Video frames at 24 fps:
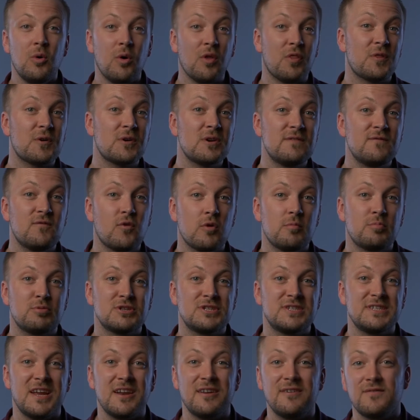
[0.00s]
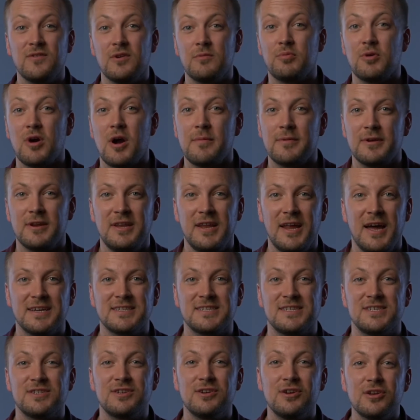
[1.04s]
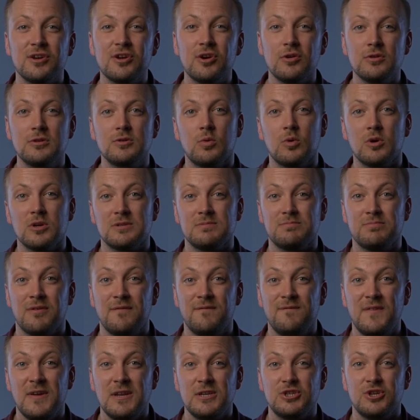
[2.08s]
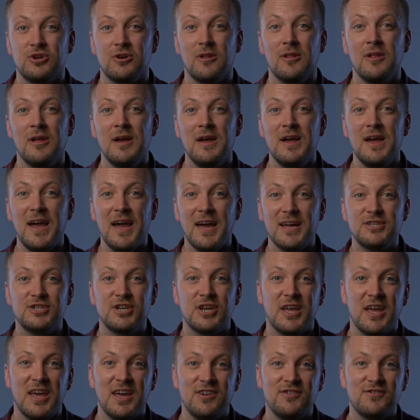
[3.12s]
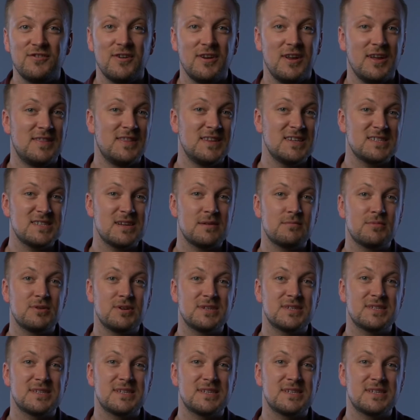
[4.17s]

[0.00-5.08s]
Well, 34% of your property tax is going to go towards provincial education, and this number is